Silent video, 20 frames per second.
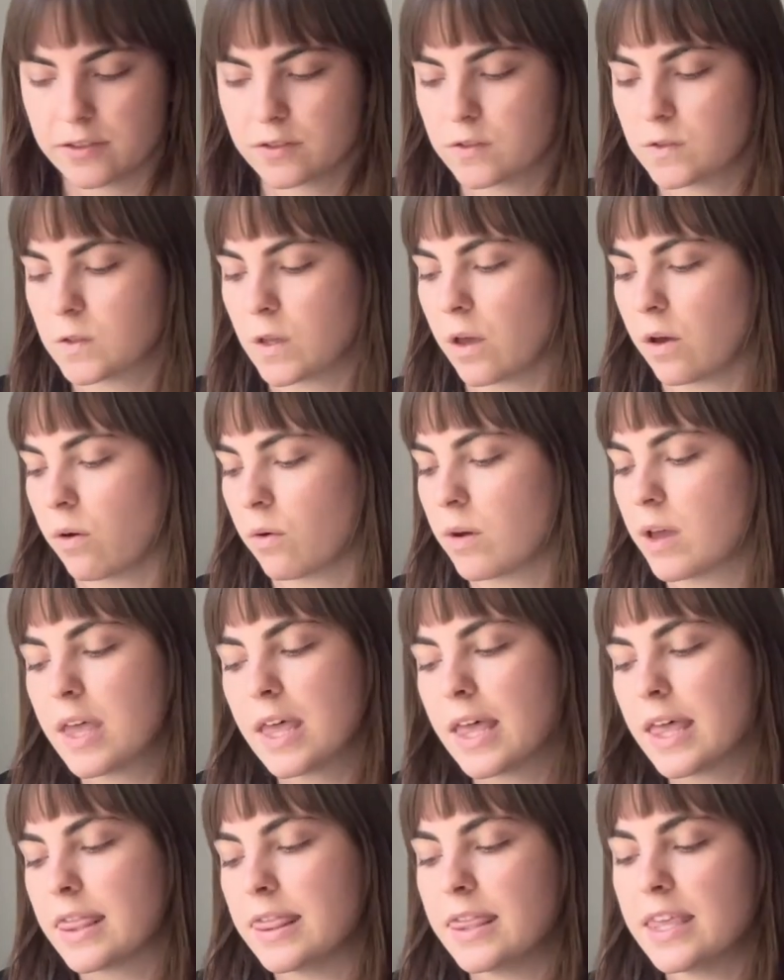So
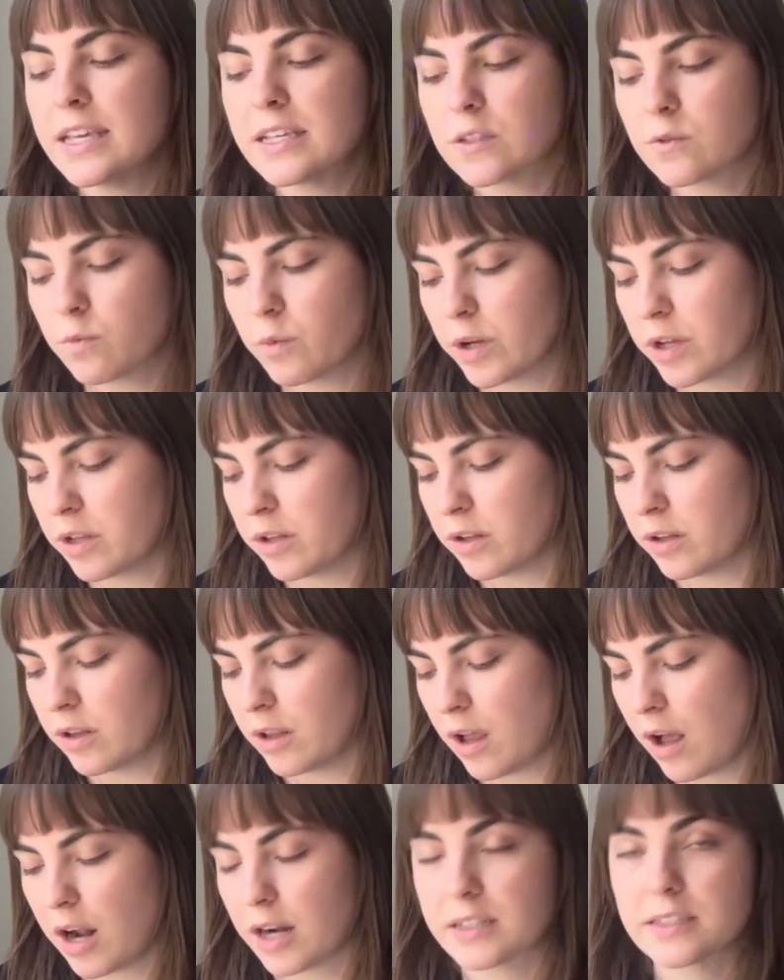this
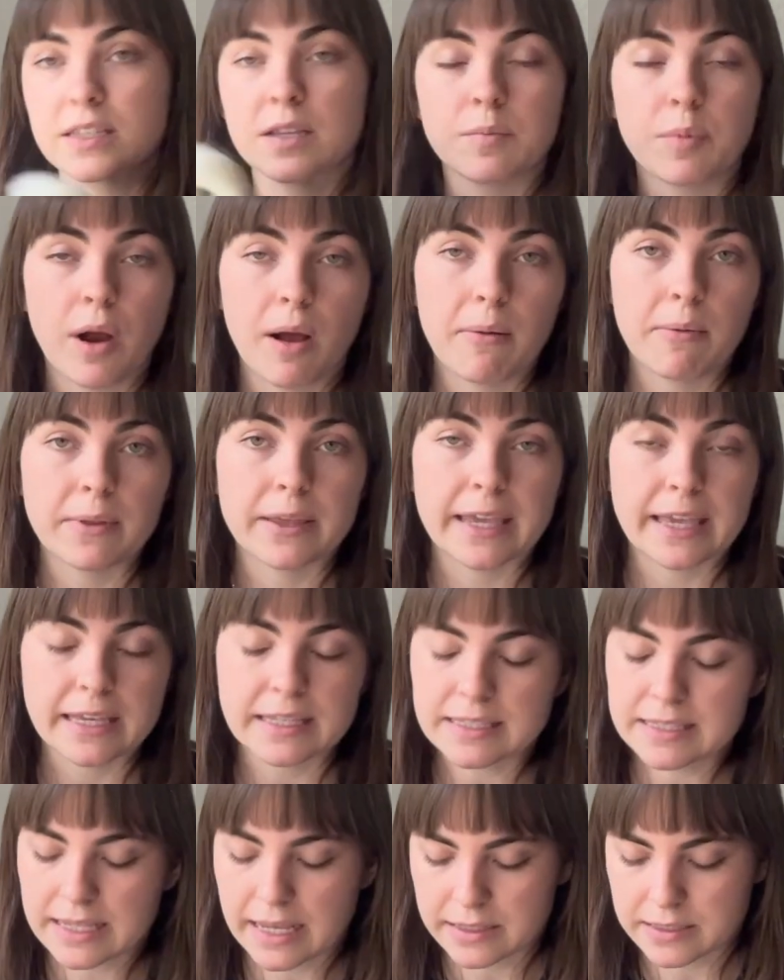will honestly probably get
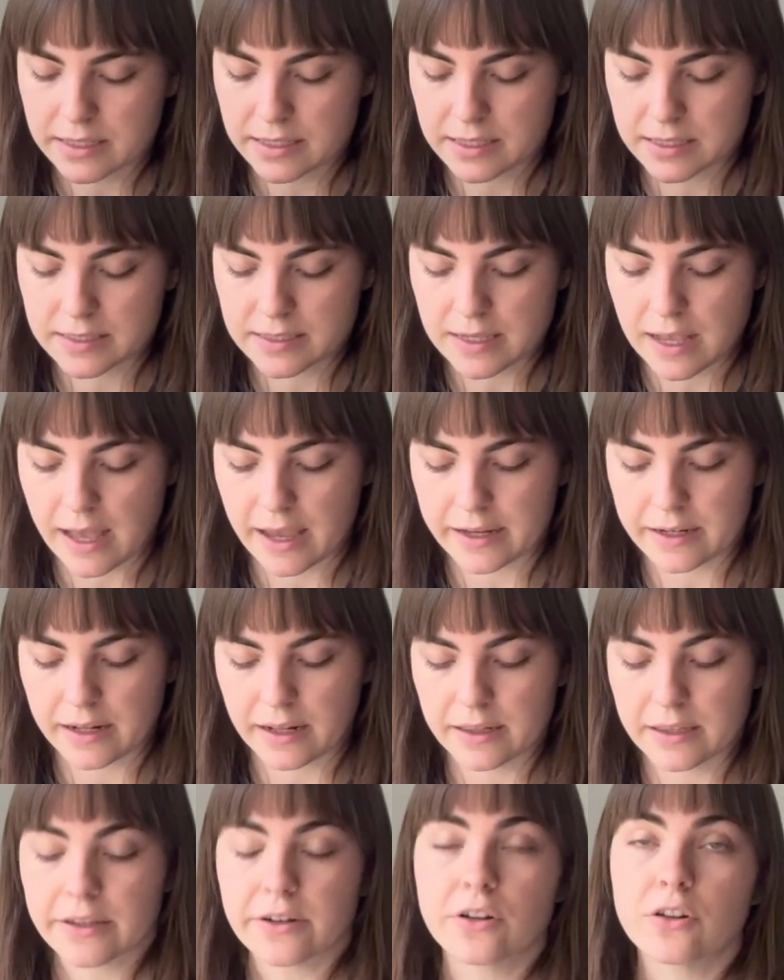set to the side a
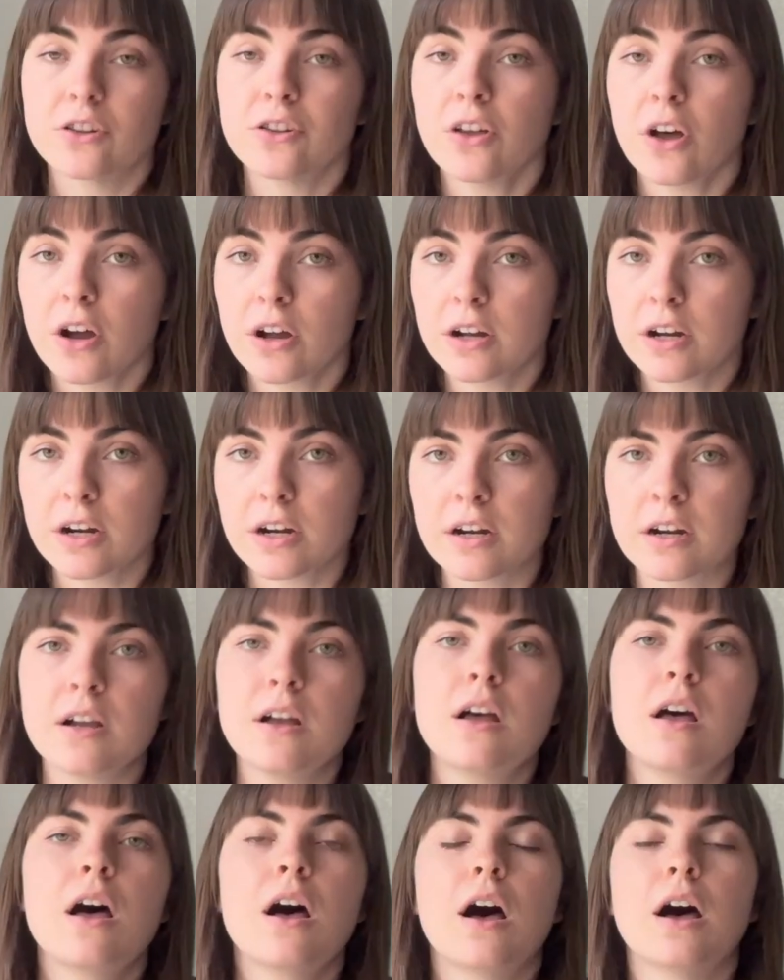little longer
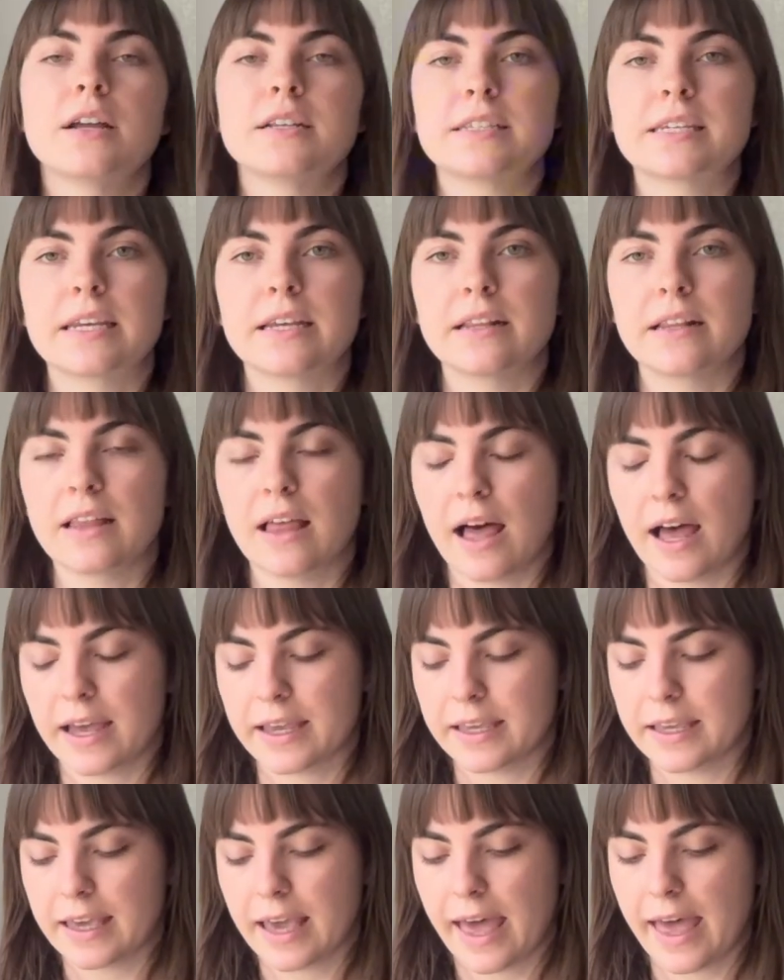until I
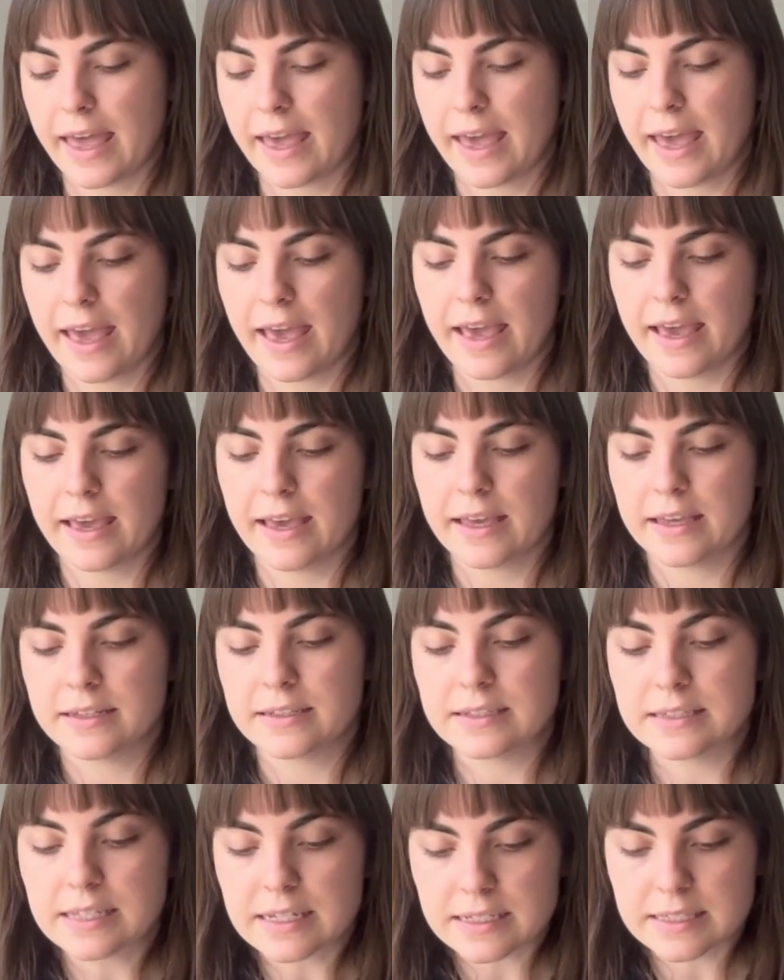get a
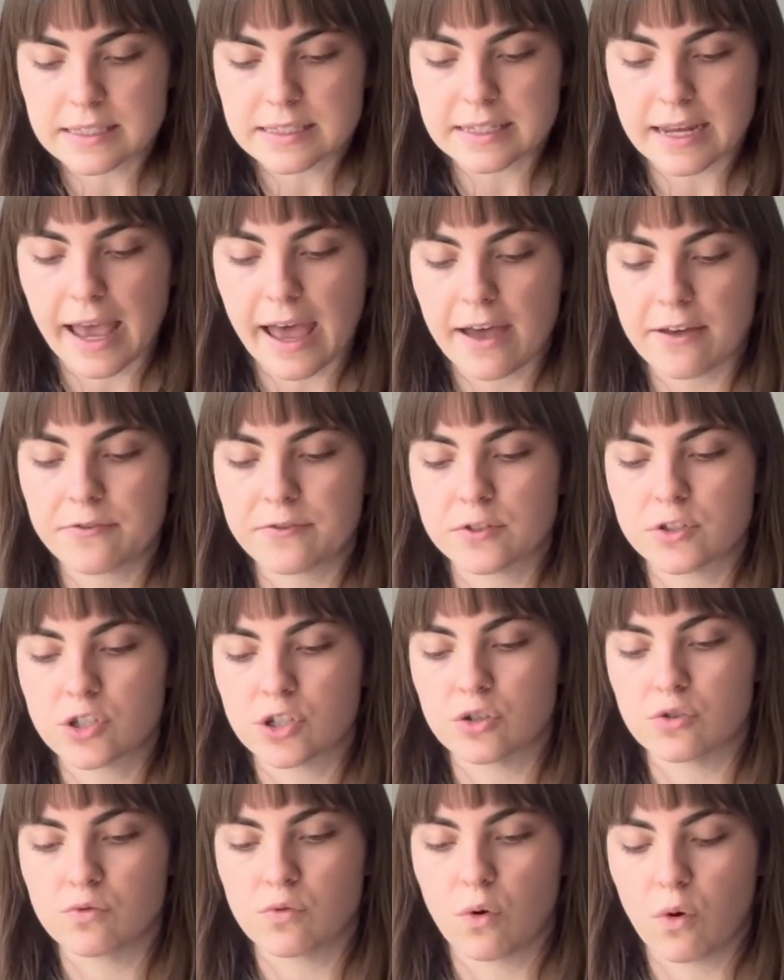distaff
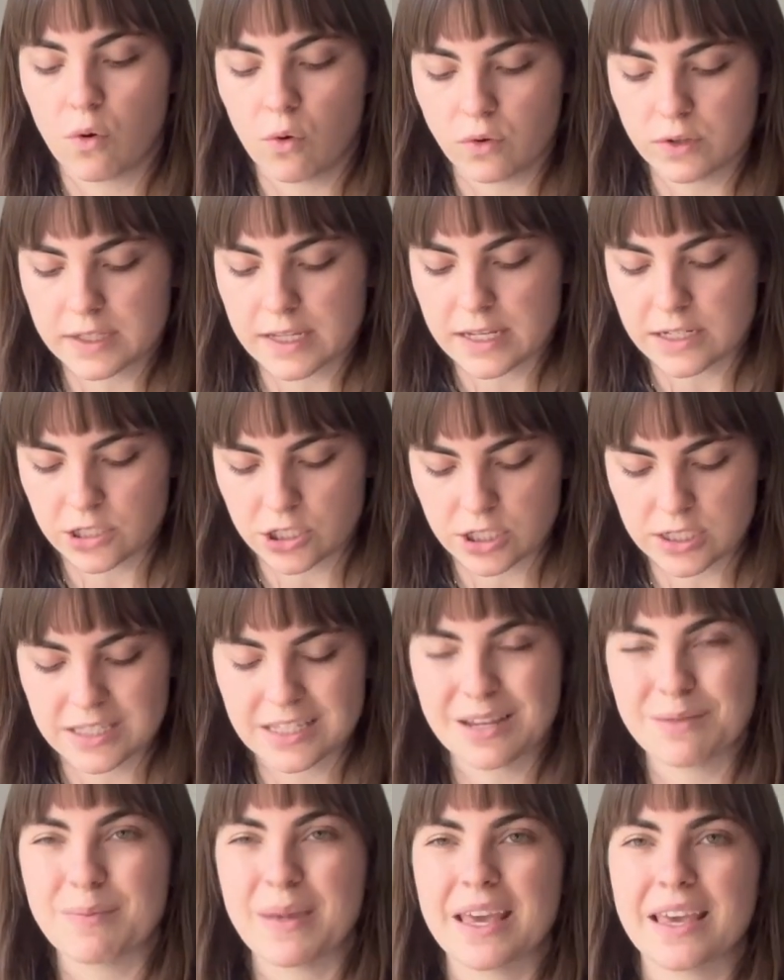to hold it, just
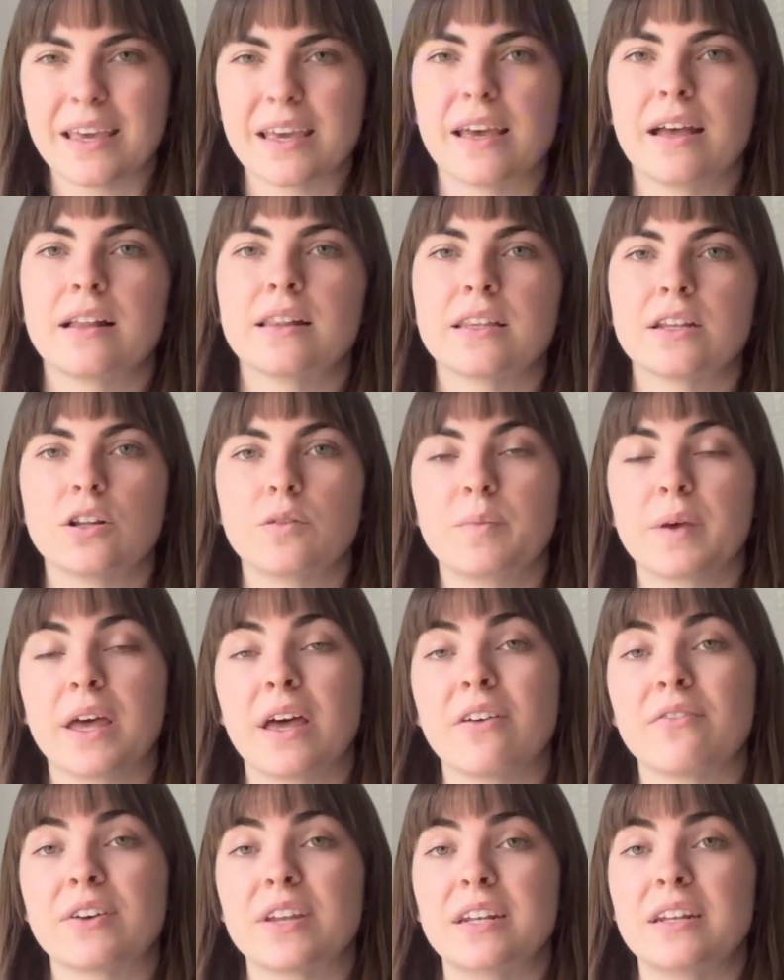to make it a little bit
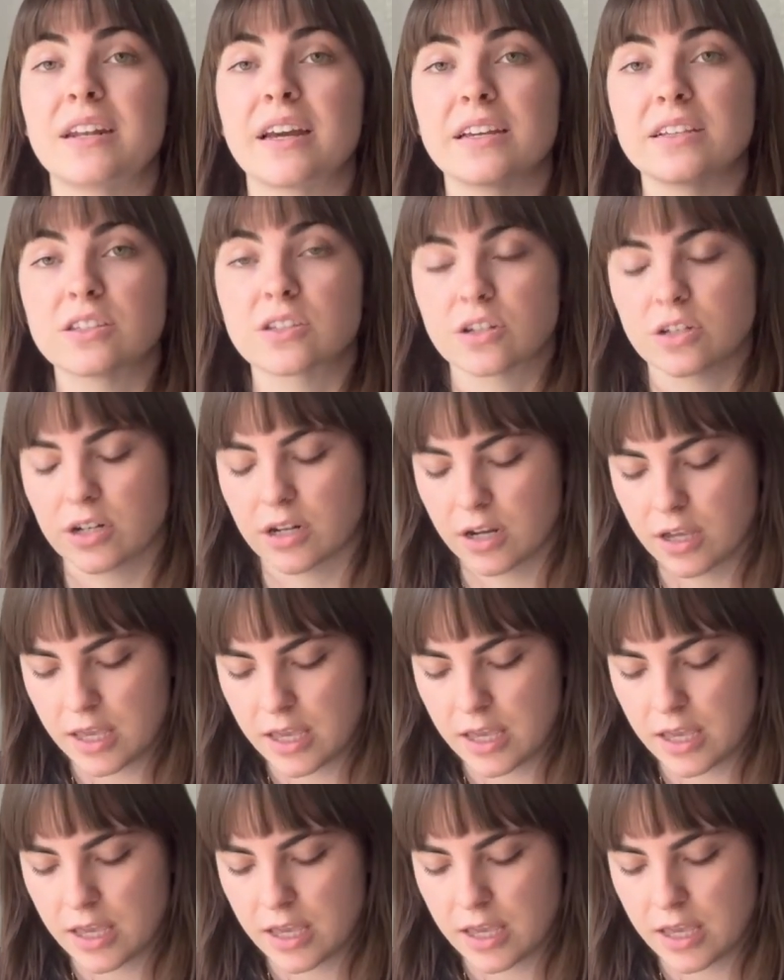of a nicer